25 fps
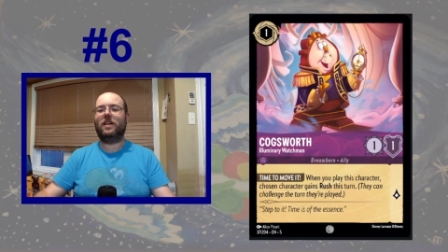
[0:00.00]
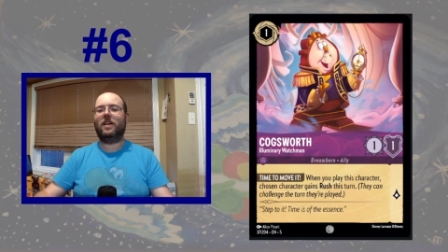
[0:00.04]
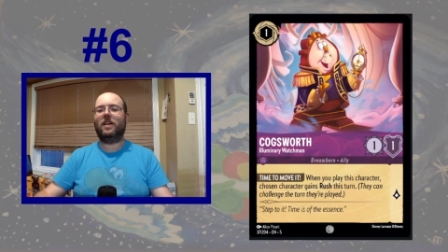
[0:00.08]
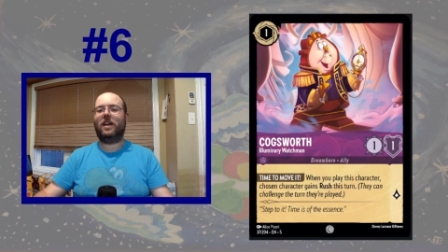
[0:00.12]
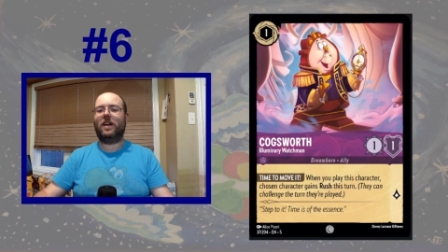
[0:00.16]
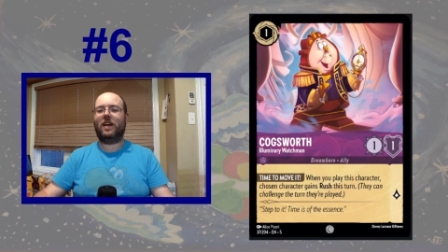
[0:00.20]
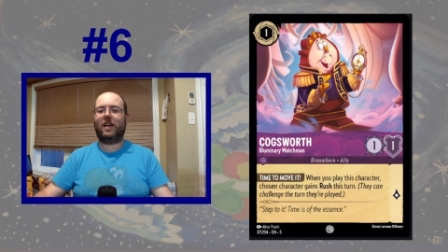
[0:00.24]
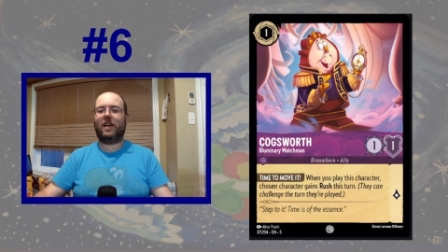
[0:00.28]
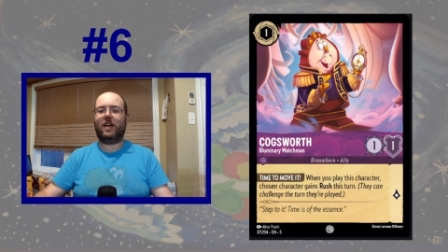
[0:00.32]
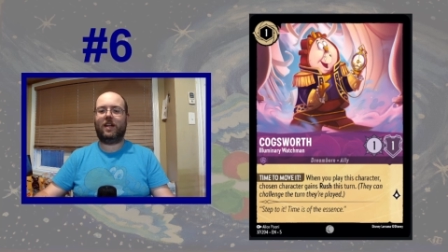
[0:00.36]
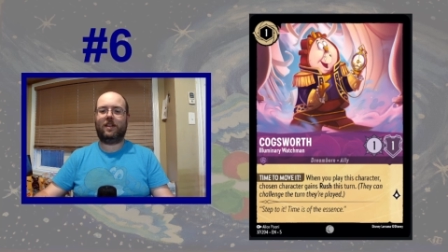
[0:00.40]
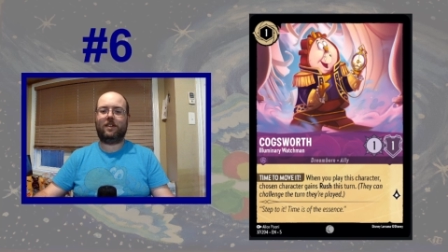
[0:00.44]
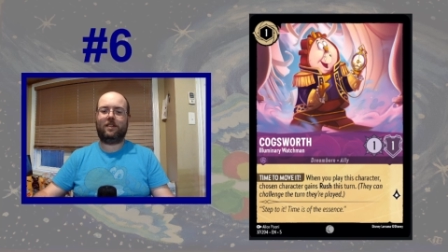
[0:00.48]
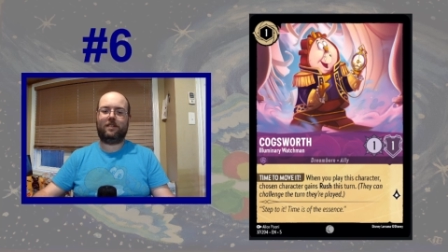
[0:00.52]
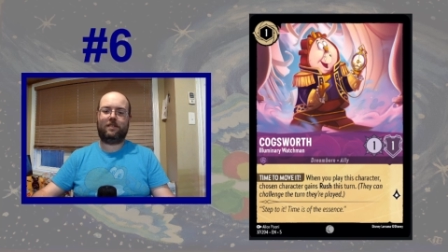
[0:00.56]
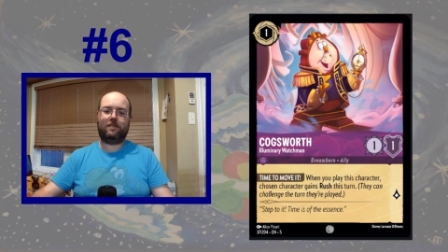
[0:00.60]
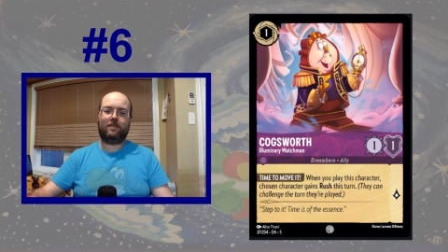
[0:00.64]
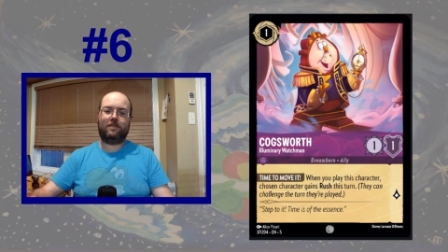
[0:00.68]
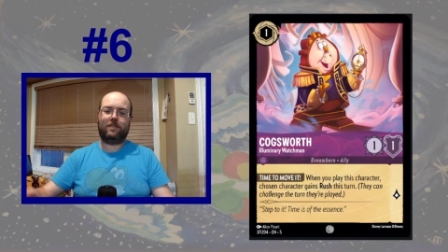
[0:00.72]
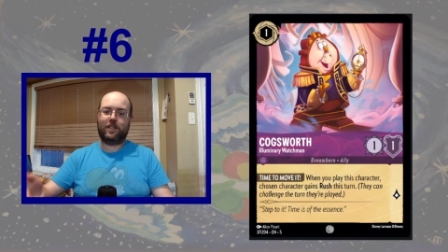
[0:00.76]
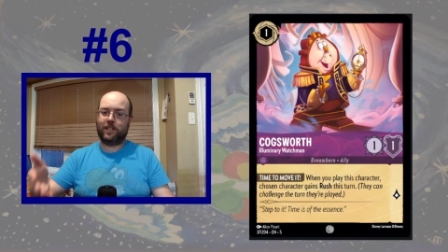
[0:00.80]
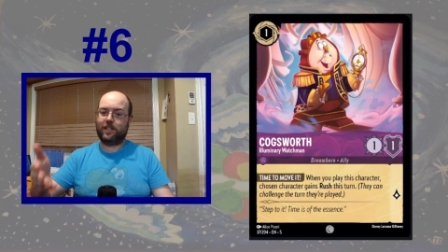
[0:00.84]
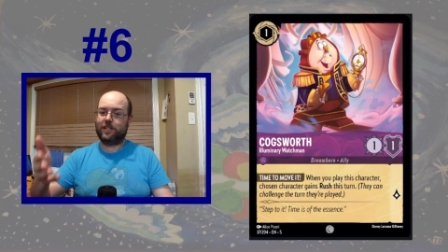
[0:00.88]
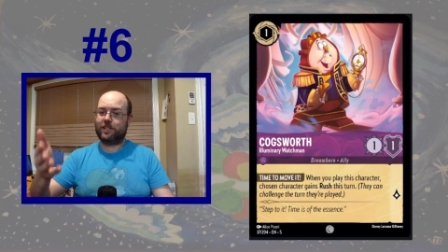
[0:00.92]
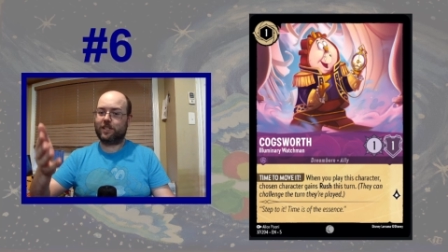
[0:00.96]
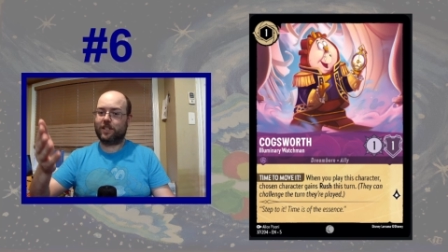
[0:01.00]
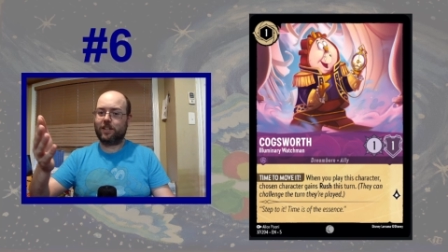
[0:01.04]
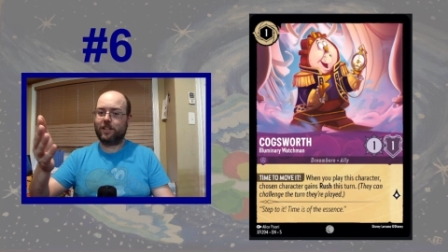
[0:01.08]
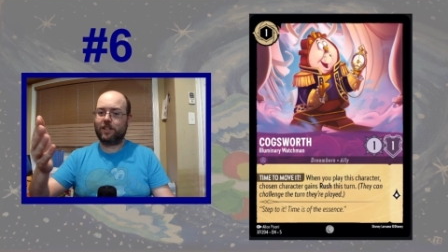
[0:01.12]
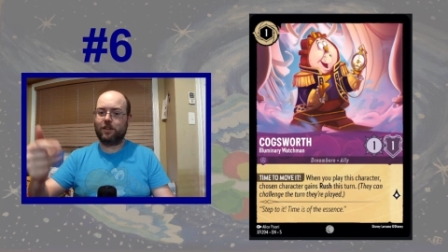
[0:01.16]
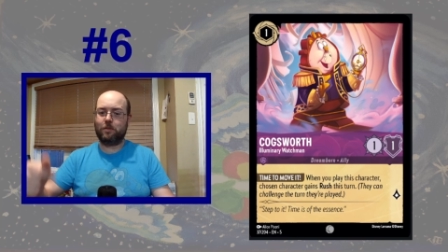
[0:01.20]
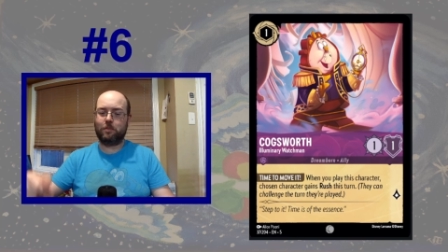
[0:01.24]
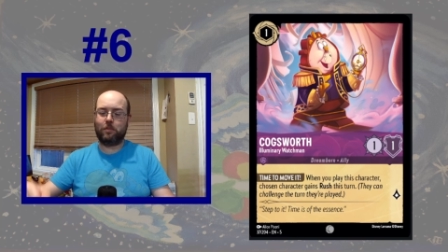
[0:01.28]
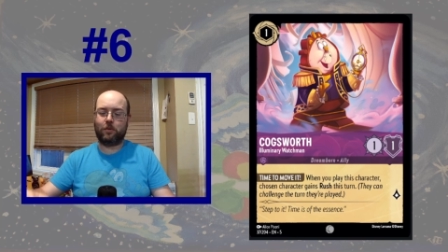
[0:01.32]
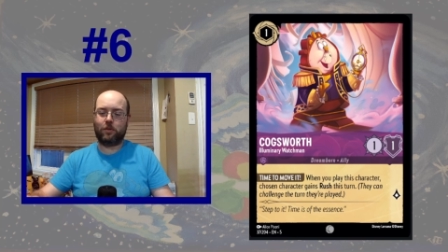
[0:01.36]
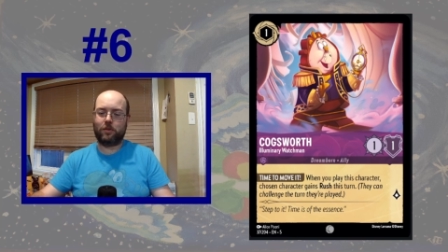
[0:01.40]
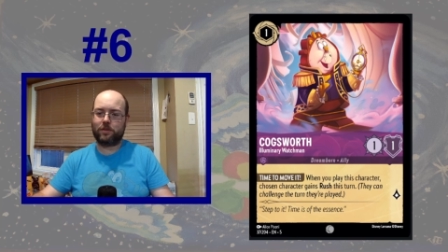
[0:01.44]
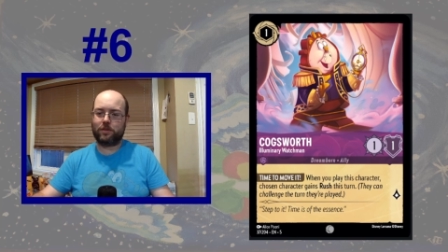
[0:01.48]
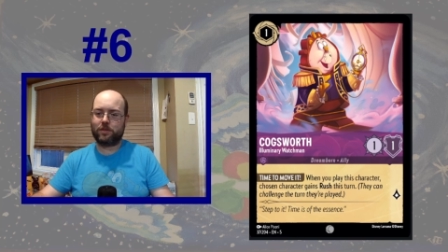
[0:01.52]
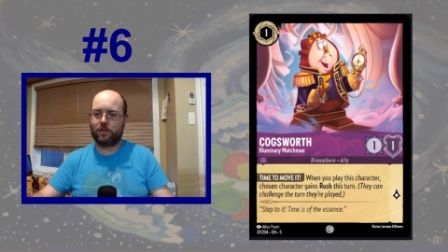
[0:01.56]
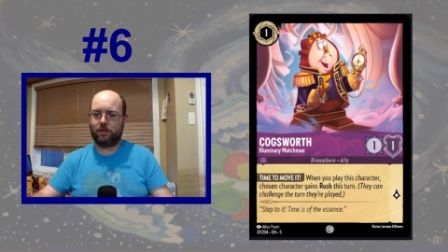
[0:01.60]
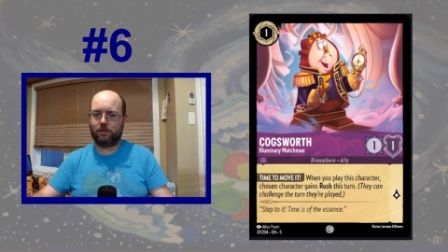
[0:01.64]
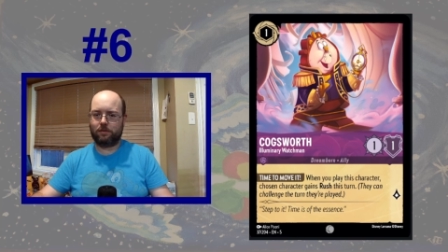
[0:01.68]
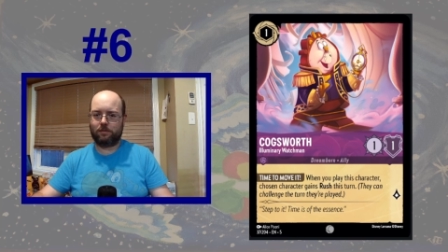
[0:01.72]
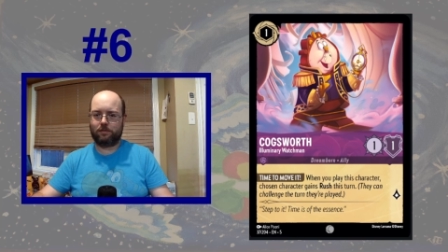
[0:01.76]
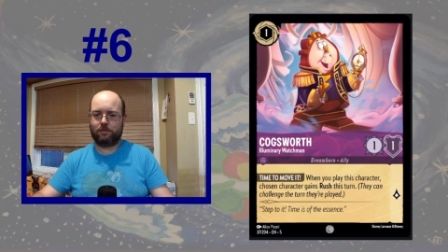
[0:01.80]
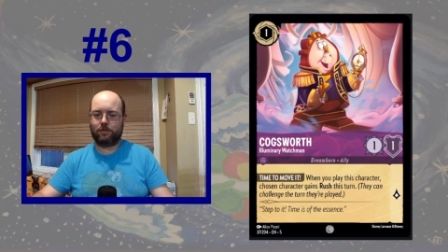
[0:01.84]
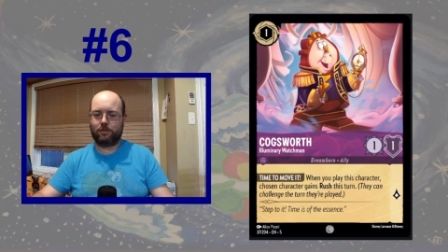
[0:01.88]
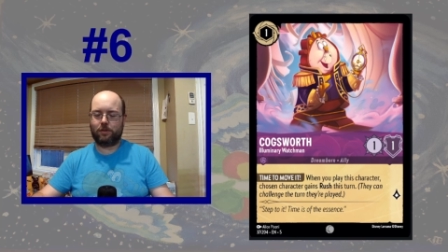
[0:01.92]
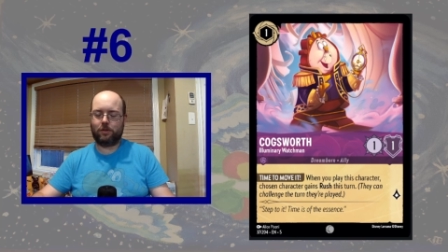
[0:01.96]
And he's inkable,
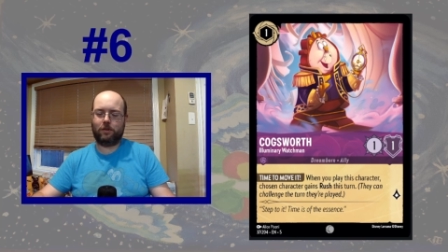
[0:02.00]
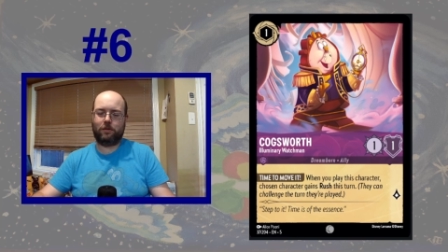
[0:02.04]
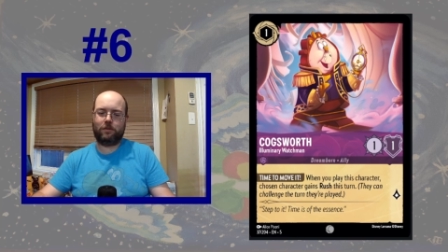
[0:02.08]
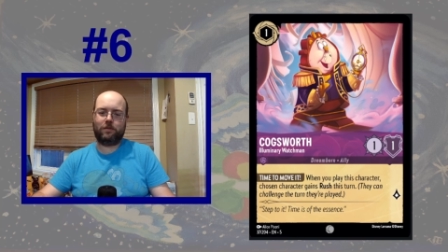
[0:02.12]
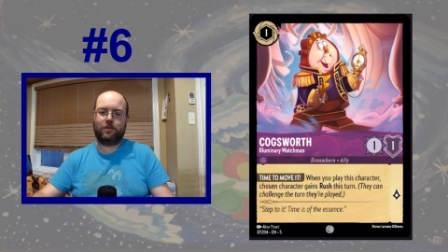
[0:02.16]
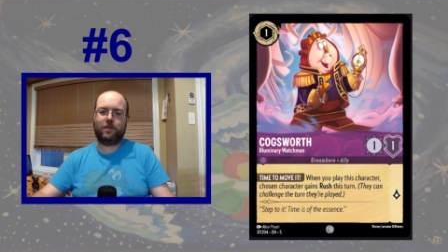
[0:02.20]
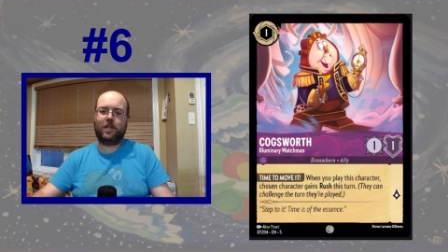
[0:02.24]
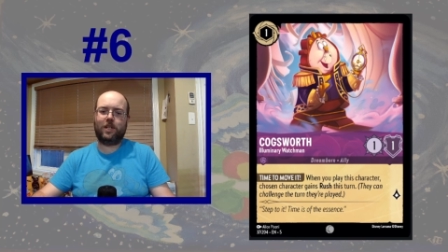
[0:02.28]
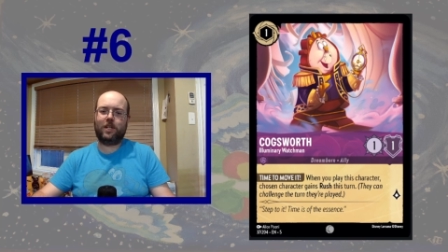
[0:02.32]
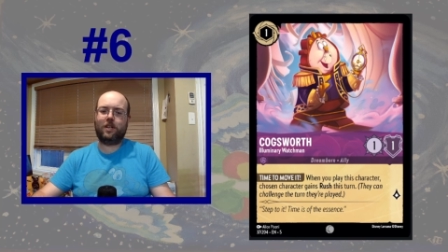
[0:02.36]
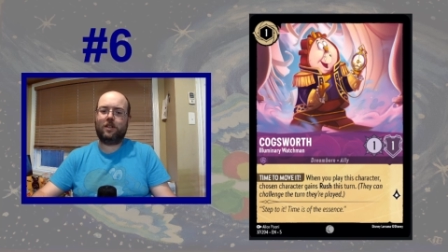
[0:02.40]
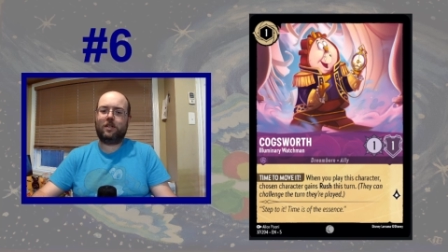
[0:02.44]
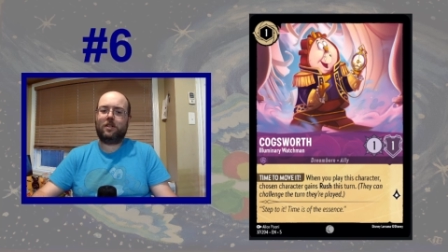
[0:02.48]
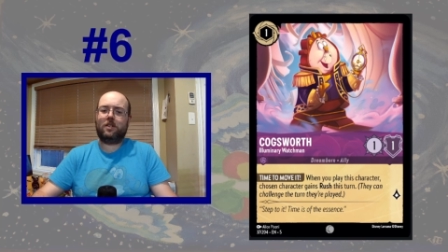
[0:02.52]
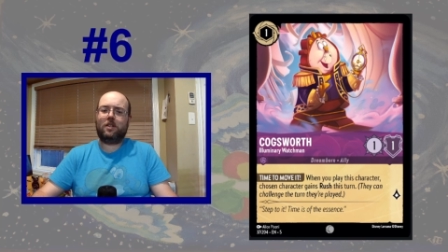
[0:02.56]
so you don't need it,